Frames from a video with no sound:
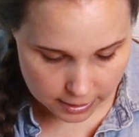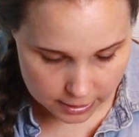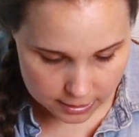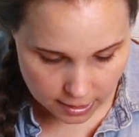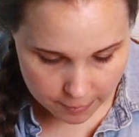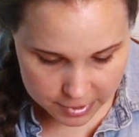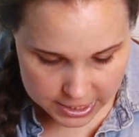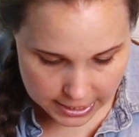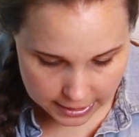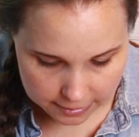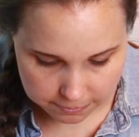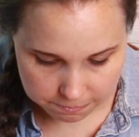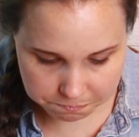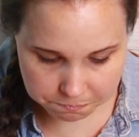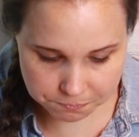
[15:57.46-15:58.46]
Number
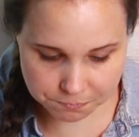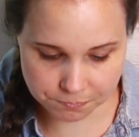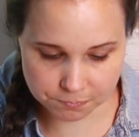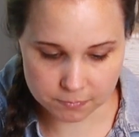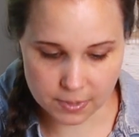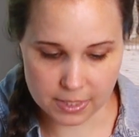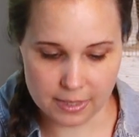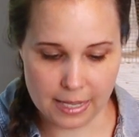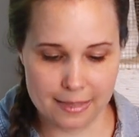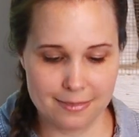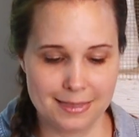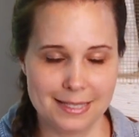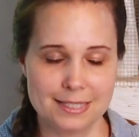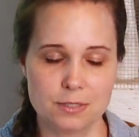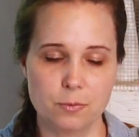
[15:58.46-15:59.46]
10, and
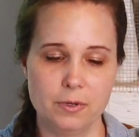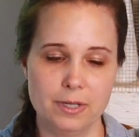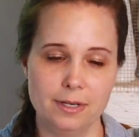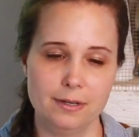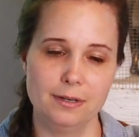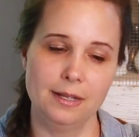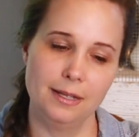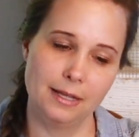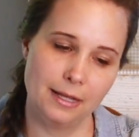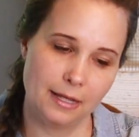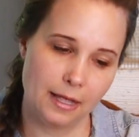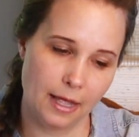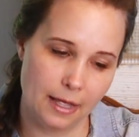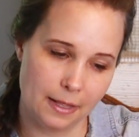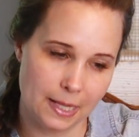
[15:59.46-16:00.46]
this one
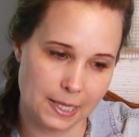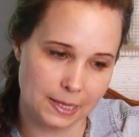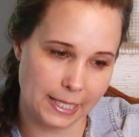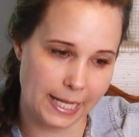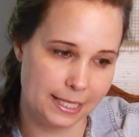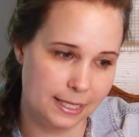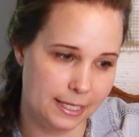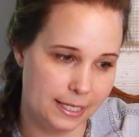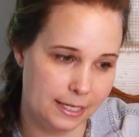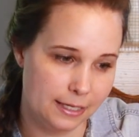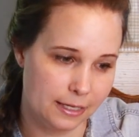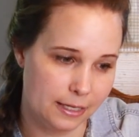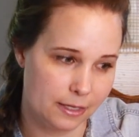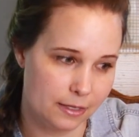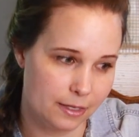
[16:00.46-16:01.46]

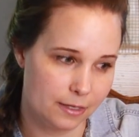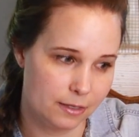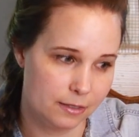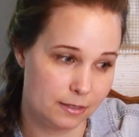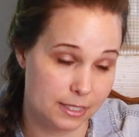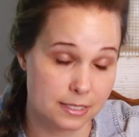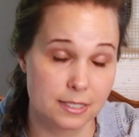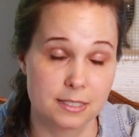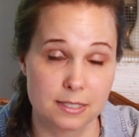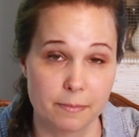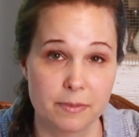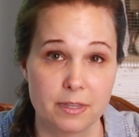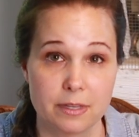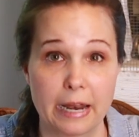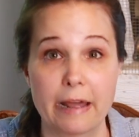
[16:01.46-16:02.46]
lately, this is
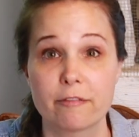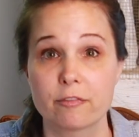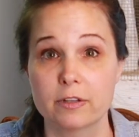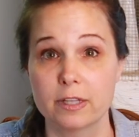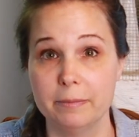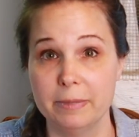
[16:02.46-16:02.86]
something that I've really